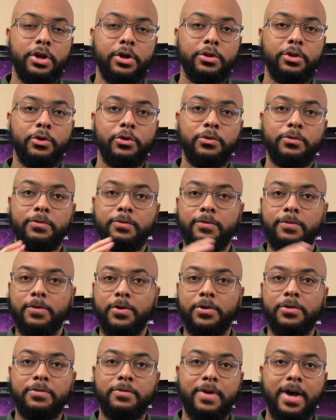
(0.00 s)
those
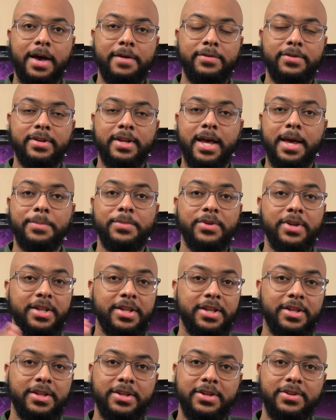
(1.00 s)
first 5 steps and
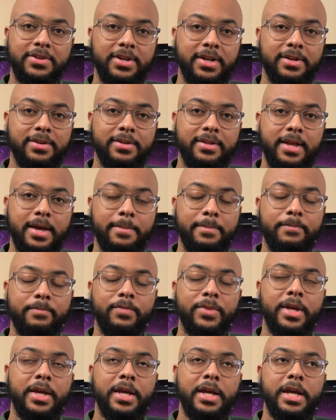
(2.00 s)
then the 6th step,